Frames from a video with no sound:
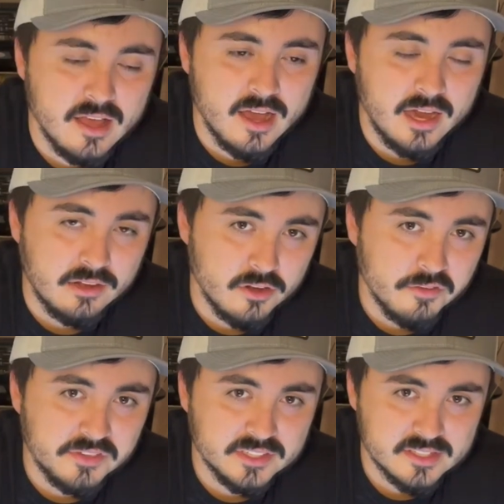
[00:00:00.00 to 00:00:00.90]
I don't know if
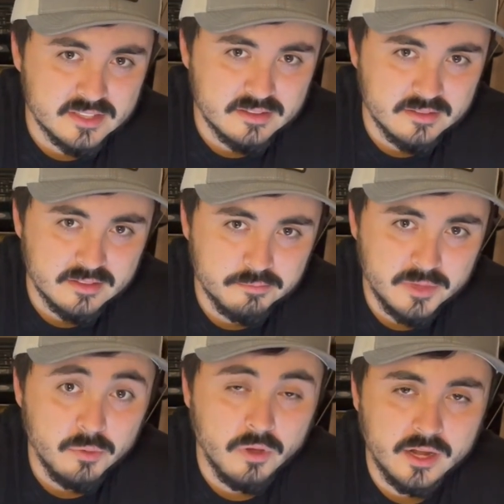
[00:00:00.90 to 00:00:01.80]
it's me
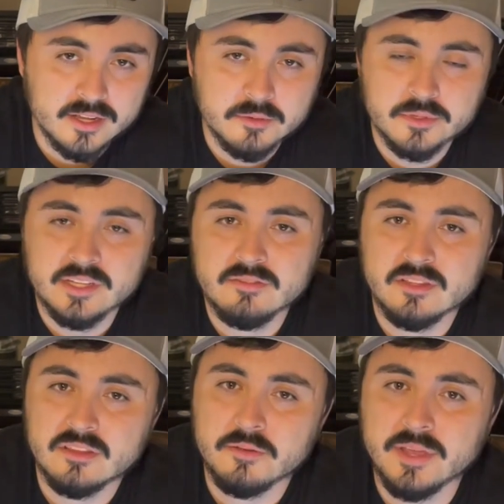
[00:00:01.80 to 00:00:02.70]
wanting to believe
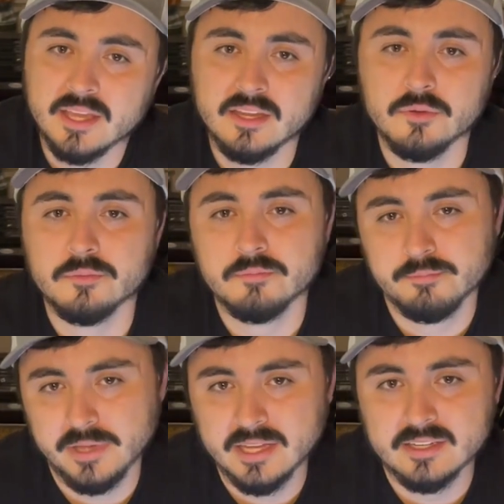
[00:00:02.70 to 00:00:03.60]
that they're making a
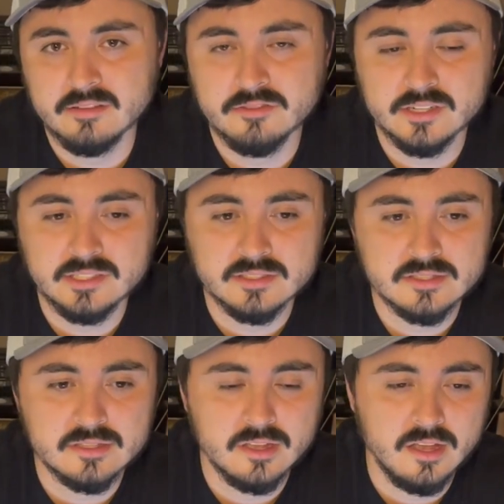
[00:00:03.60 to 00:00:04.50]
big
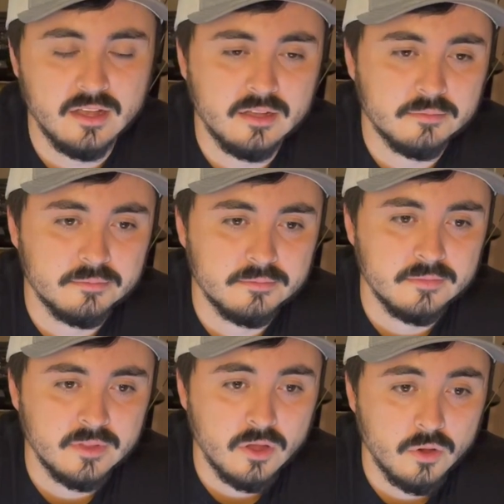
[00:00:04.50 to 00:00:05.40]
difference,
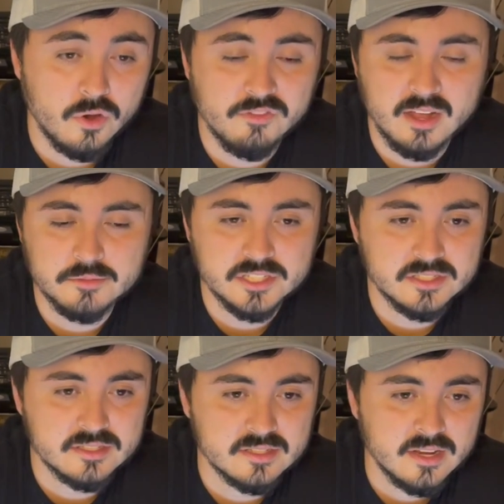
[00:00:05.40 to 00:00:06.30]
or if I'm
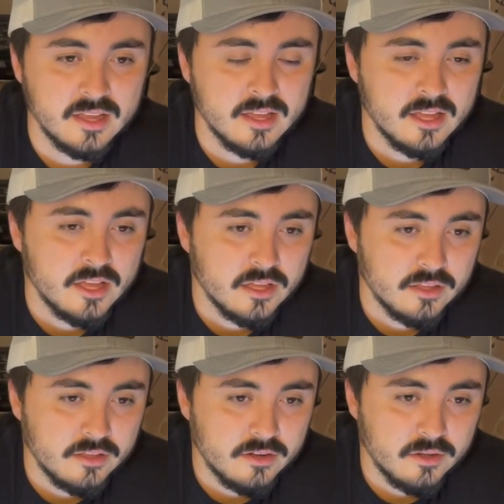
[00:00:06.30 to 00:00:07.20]
just,
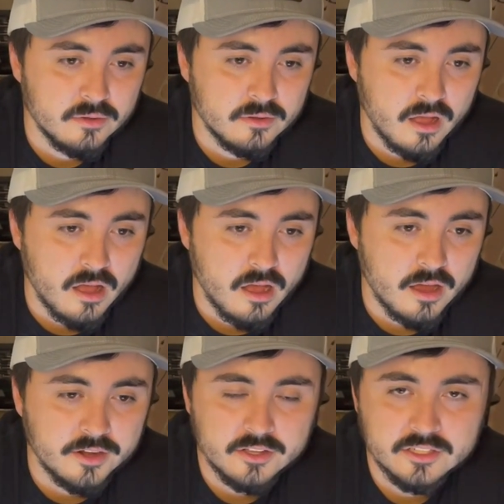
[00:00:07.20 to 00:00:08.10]
you know, on
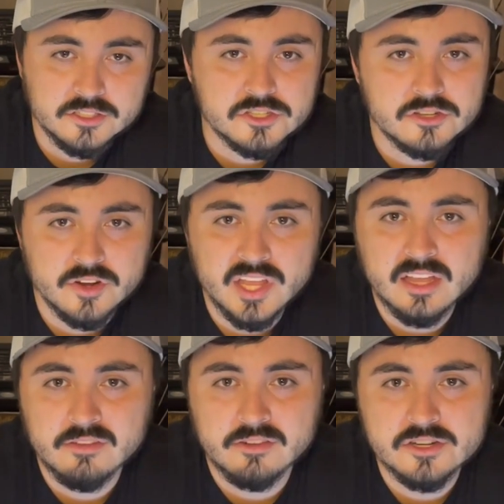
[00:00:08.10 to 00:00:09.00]
a good streak
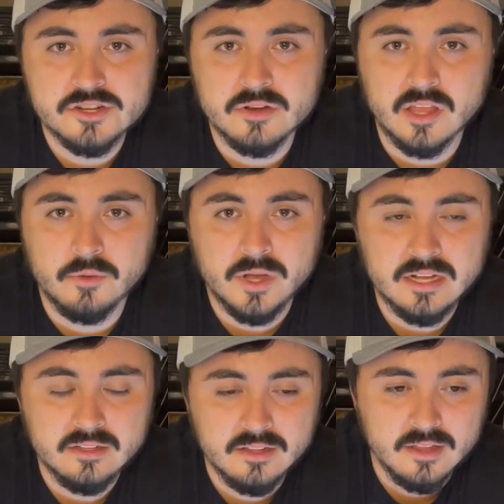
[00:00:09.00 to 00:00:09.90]
for shooting
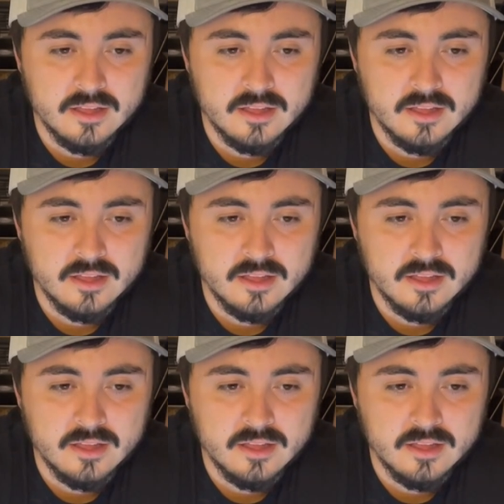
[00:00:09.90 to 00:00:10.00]
well.